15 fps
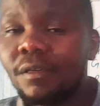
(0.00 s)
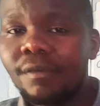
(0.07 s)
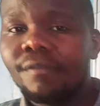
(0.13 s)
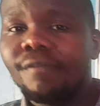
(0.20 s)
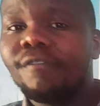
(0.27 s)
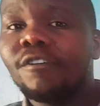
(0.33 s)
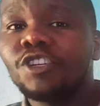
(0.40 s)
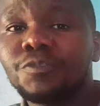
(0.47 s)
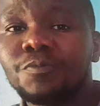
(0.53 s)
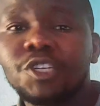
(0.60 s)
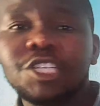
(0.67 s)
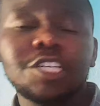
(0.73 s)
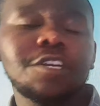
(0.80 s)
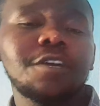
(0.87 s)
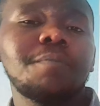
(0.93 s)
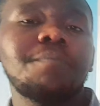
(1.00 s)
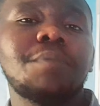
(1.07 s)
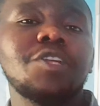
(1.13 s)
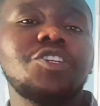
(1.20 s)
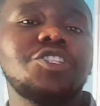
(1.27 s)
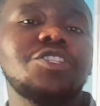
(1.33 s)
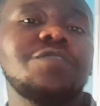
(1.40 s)
the osmotic
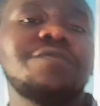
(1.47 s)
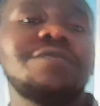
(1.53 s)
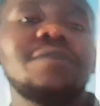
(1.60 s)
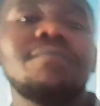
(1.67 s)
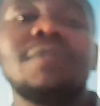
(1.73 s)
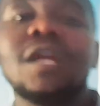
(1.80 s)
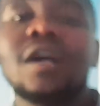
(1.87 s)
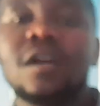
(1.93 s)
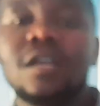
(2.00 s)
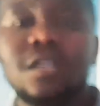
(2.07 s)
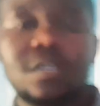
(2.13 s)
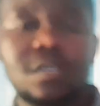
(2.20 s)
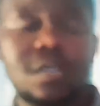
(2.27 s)
pressure of the blood.